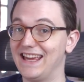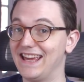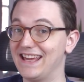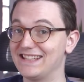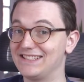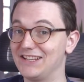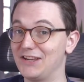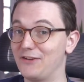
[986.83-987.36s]

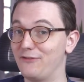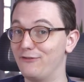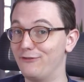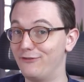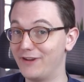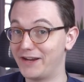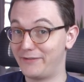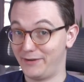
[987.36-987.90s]
is
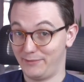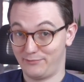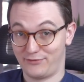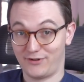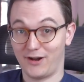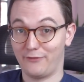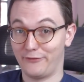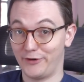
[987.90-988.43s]
very
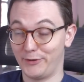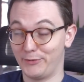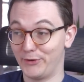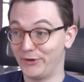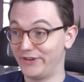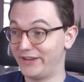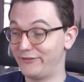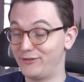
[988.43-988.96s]

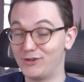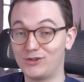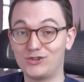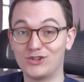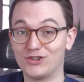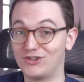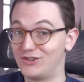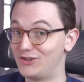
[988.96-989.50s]
profitable if you
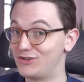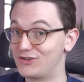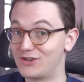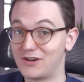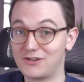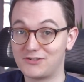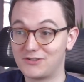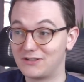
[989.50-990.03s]
just
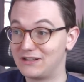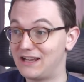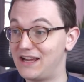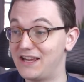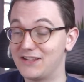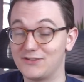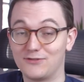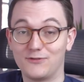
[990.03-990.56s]
charge your
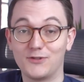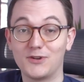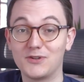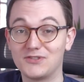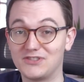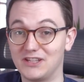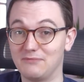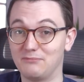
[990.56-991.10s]
clients for
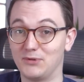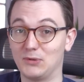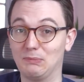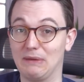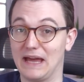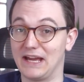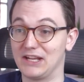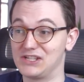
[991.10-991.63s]
those simple
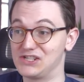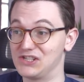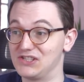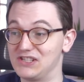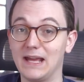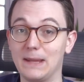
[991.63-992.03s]
packages.